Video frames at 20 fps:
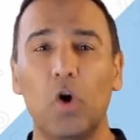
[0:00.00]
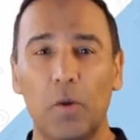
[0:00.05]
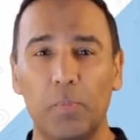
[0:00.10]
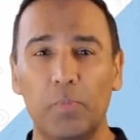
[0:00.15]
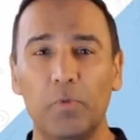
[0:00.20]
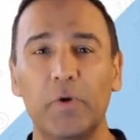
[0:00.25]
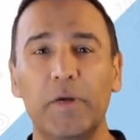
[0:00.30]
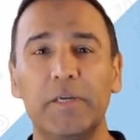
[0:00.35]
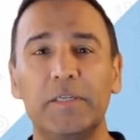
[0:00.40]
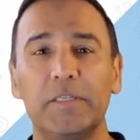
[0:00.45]

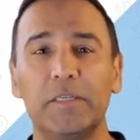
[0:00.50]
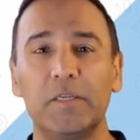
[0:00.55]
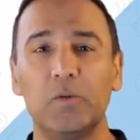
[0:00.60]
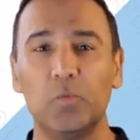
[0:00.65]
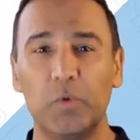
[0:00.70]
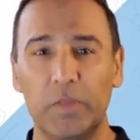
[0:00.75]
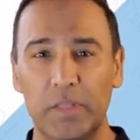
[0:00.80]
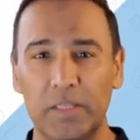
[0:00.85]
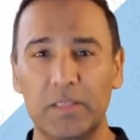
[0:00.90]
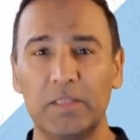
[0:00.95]

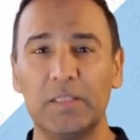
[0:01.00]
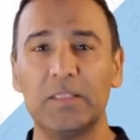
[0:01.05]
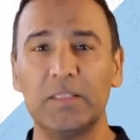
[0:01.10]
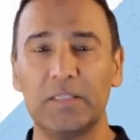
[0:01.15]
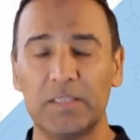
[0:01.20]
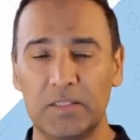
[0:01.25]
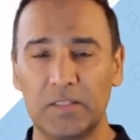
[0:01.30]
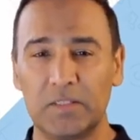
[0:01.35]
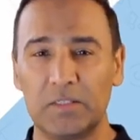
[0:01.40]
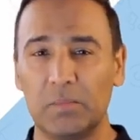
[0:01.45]
operating within the
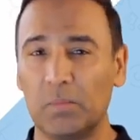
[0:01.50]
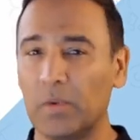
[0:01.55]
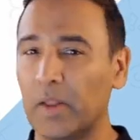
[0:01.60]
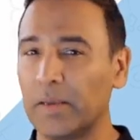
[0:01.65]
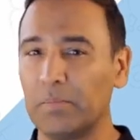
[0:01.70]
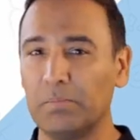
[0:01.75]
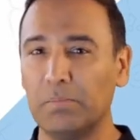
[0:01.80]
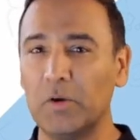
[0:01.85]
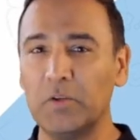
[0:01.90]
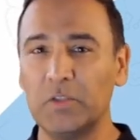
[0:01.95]
system
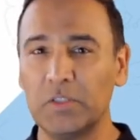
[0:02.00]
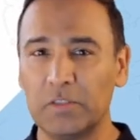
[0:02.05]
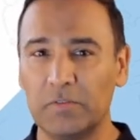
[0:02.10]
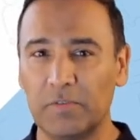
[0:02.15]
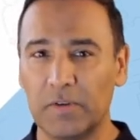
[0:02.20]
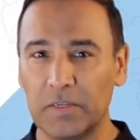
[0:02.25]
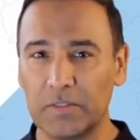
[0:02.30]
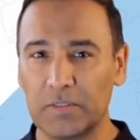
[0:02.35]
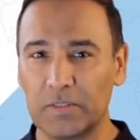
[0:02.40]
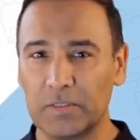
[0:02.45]
like most
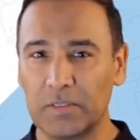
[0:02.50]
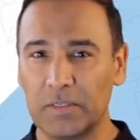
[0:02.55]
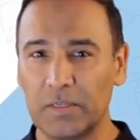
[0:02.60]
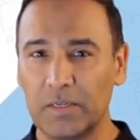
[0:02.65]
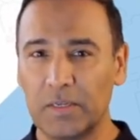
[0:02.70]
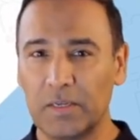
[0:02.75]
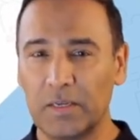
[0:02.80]
of us,